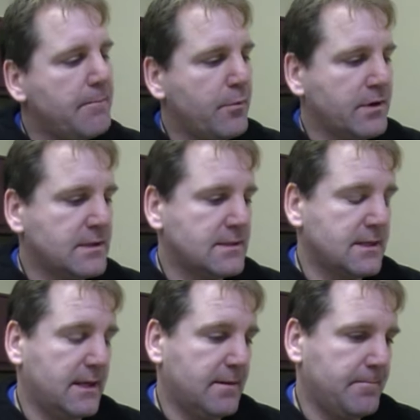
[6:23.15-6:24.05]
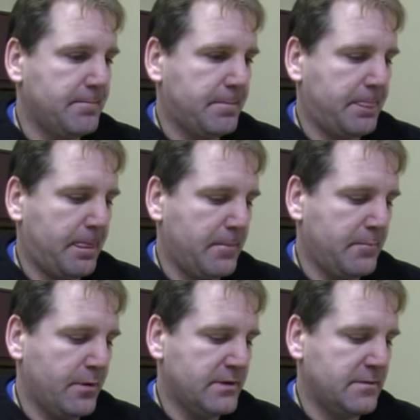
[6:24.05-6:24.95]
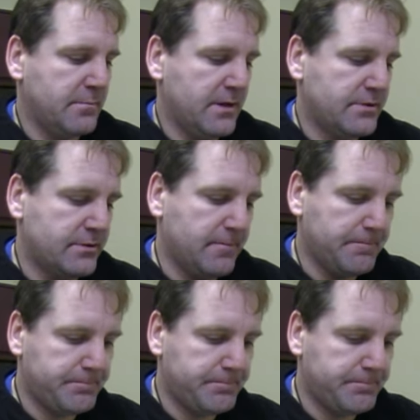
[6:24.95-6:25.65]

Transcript: what does it say? What does he measure?